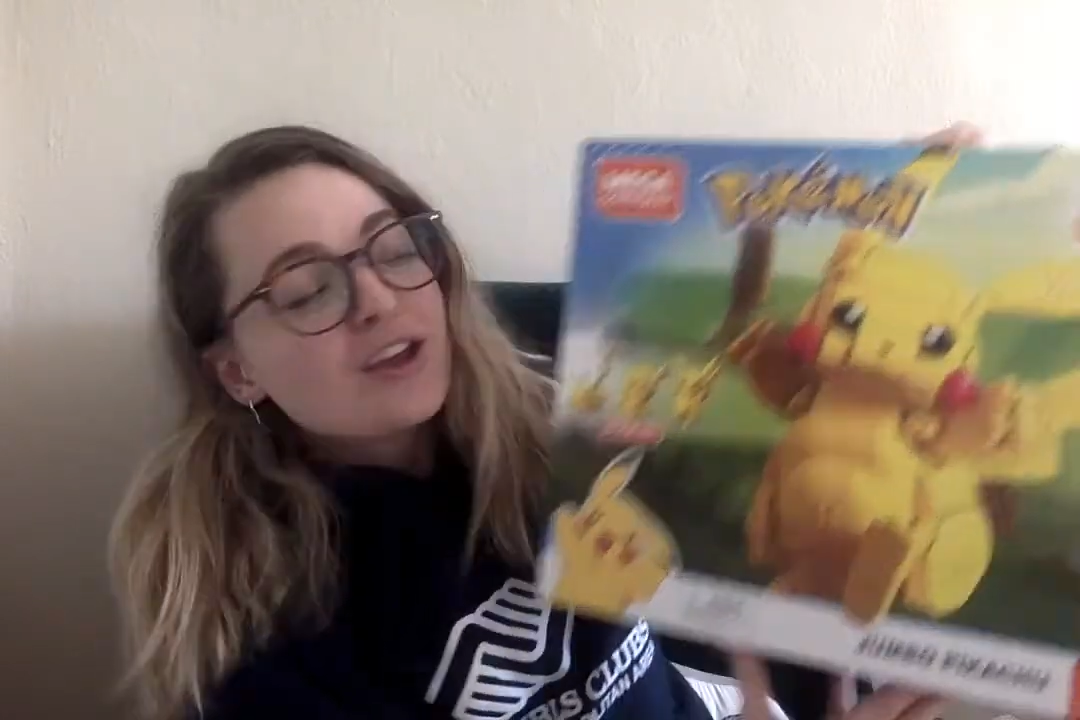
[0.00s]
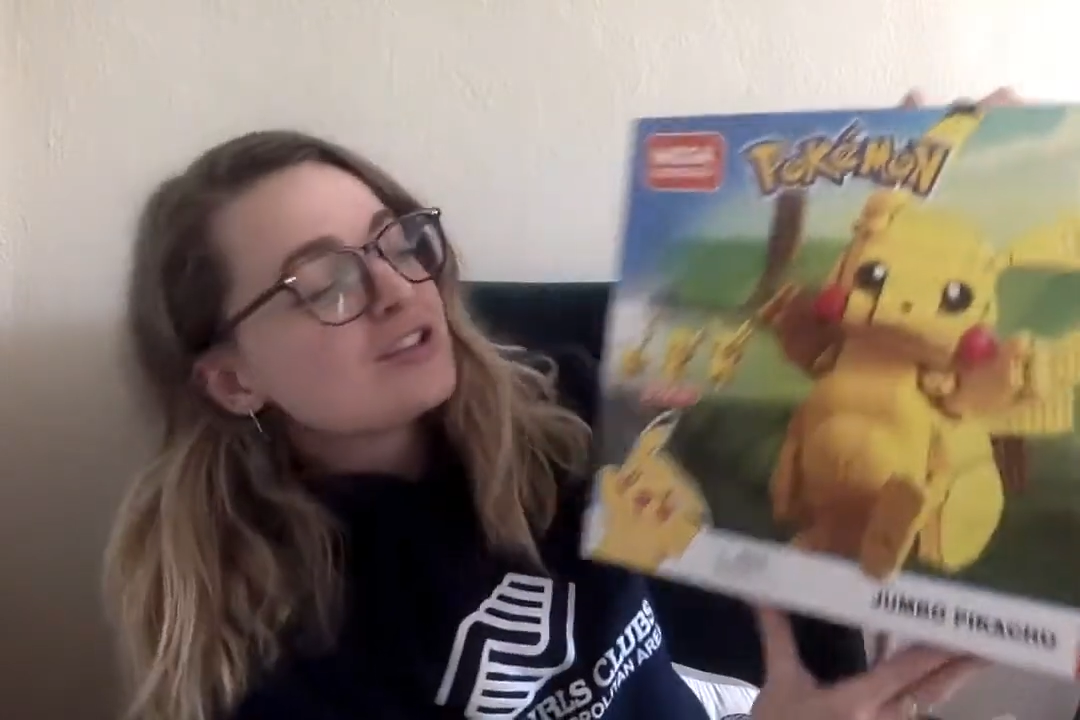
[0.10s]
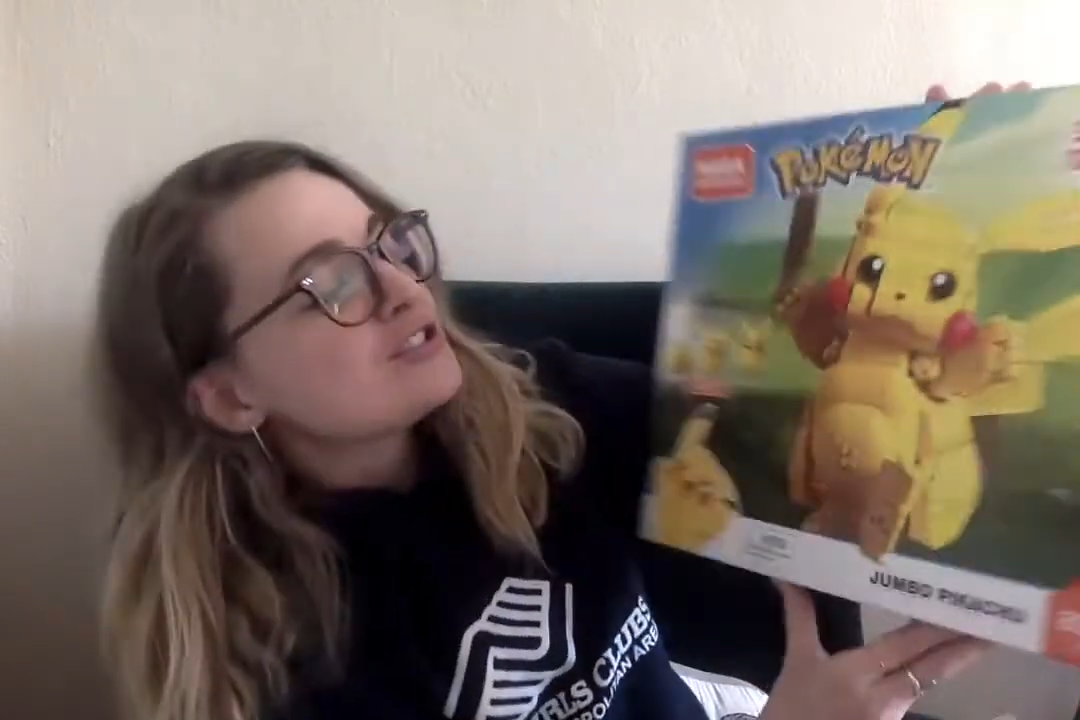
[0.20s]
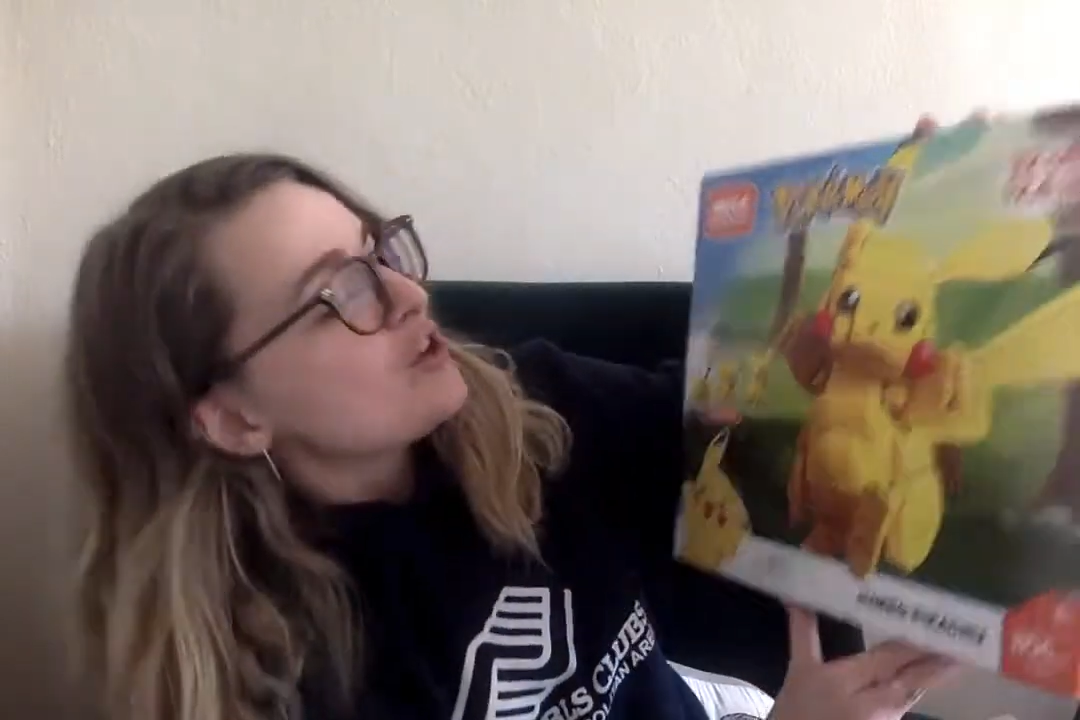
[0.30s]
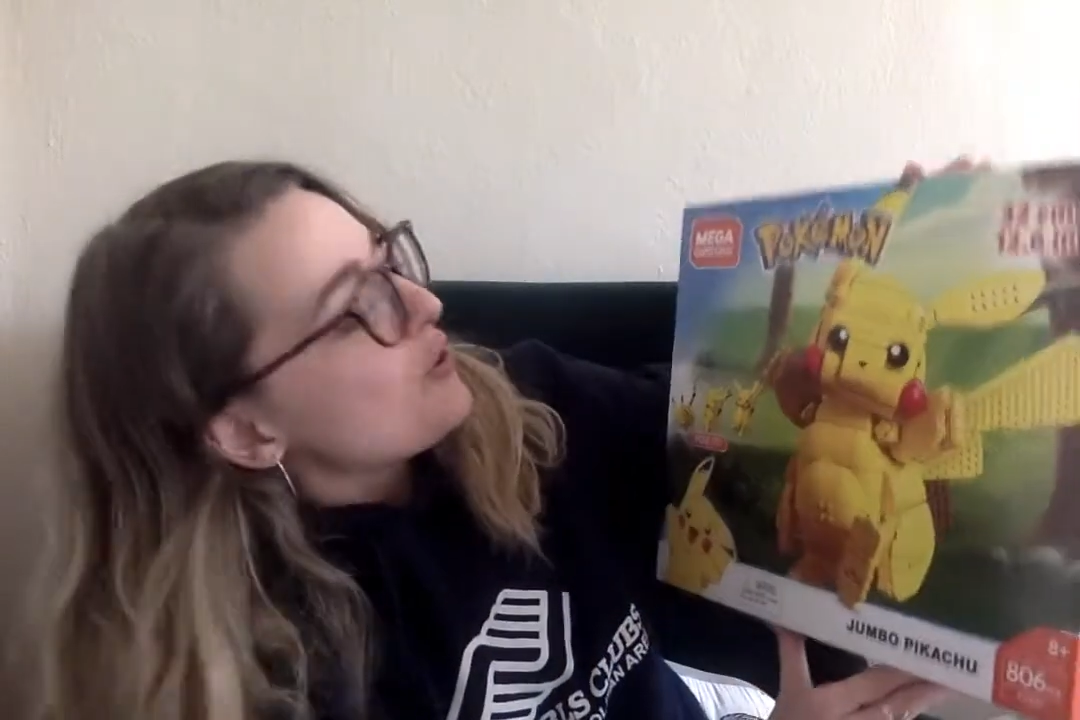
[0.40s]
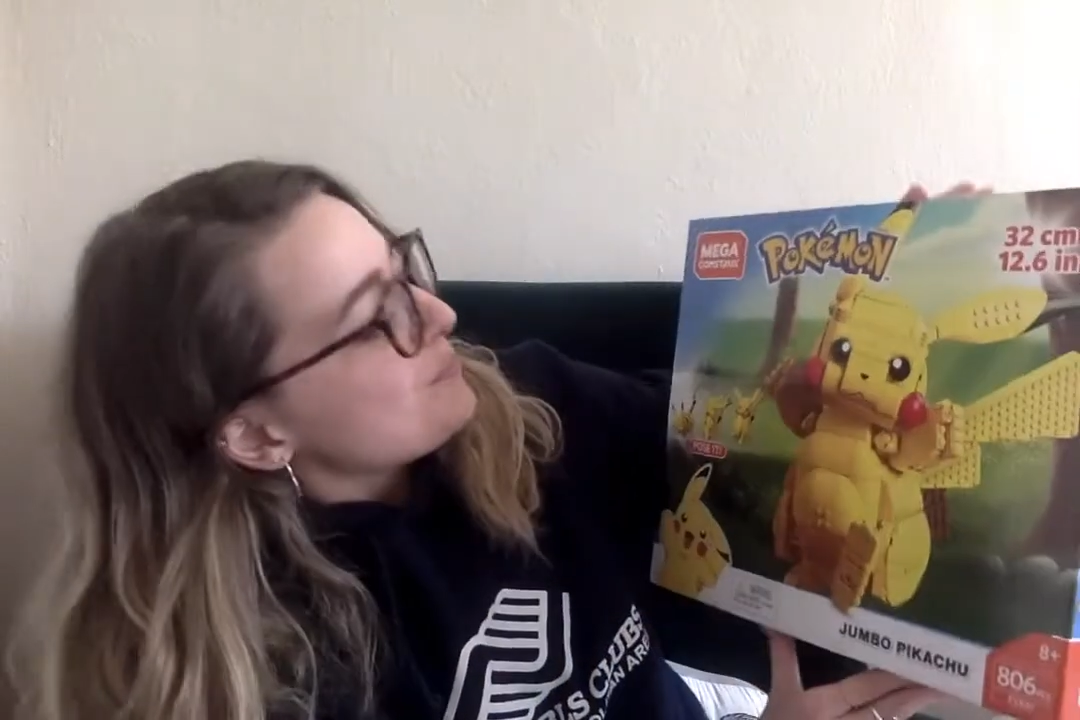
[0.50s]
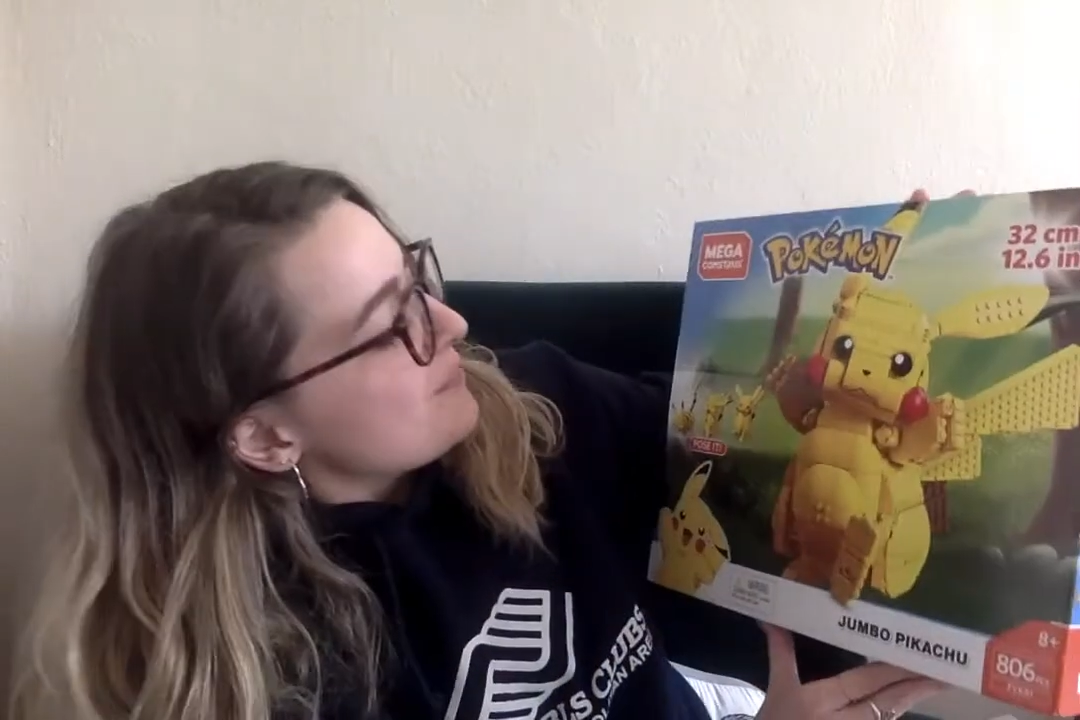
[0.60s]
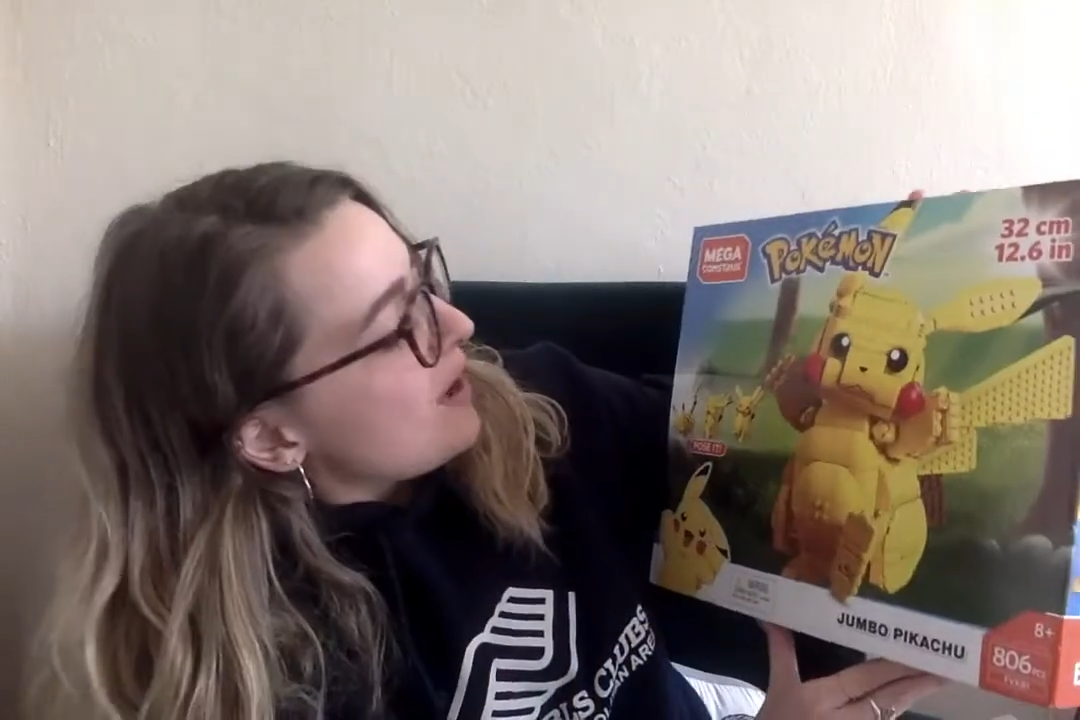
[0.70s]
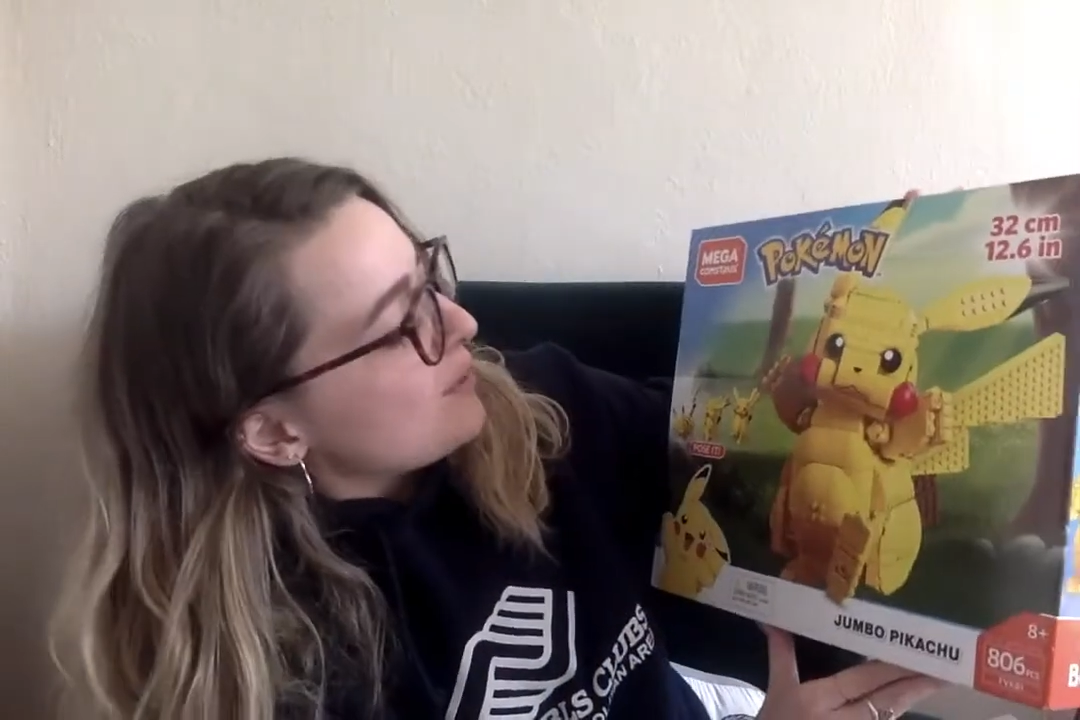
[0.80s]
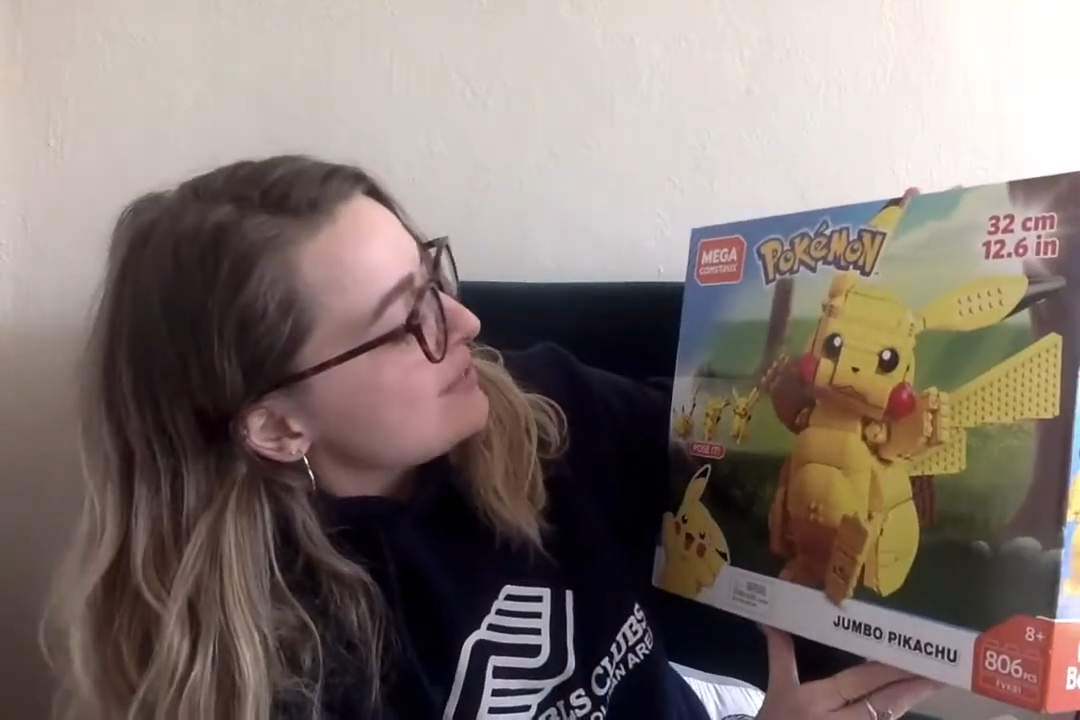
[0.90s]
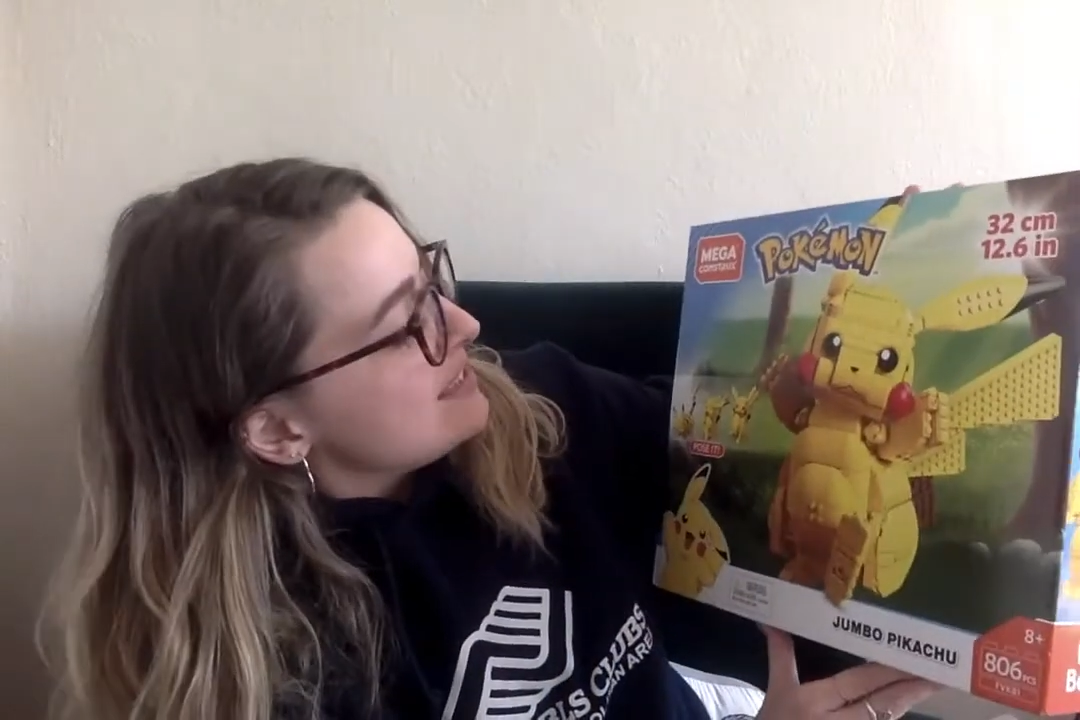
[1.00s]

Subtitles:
So I was